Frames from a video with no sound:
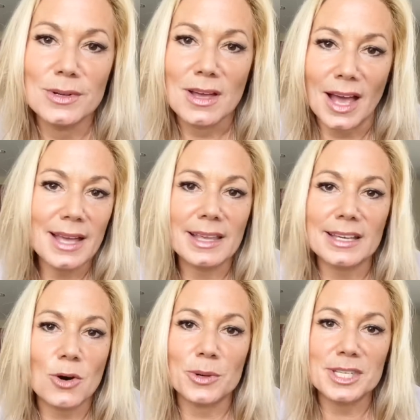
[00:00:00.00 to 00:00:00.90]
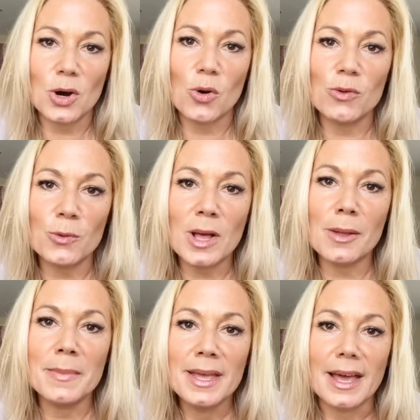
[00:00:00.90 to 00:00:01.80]
I go into
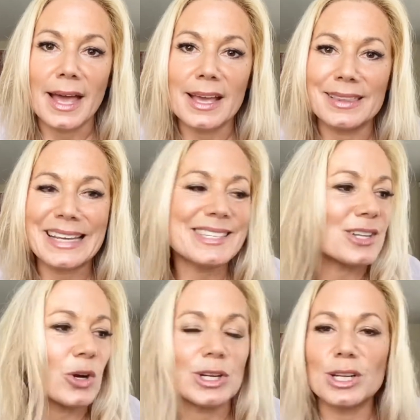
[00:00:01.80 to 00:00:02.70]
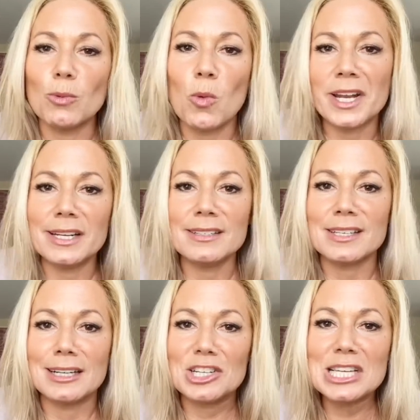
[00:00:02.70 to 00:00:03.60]
overwhelm. I start wanting to
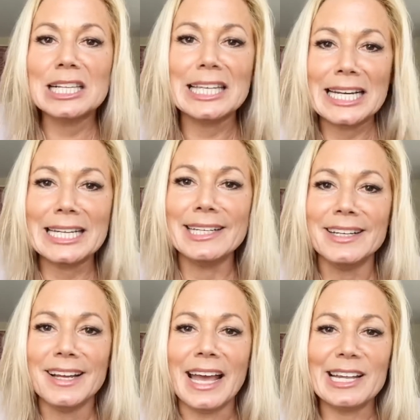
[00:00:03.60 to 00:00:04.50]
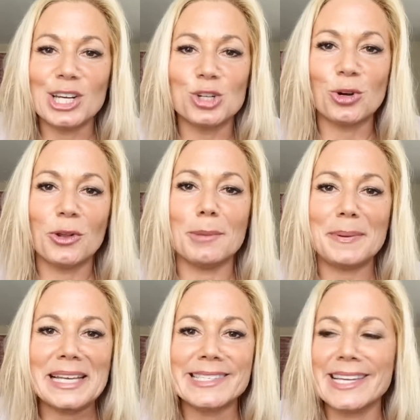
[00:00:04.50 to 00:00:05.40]
just clean and control the
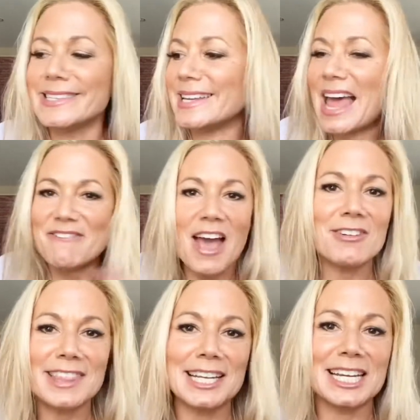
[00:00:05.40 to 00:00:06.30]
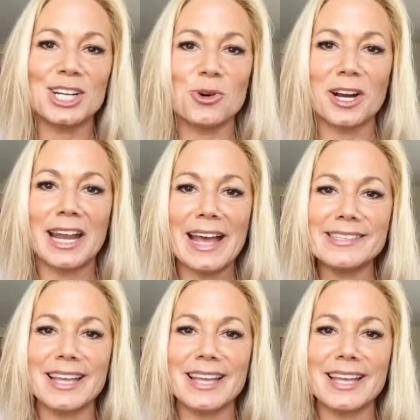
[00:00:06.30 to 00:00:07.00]
pieces and have everything neat and organized.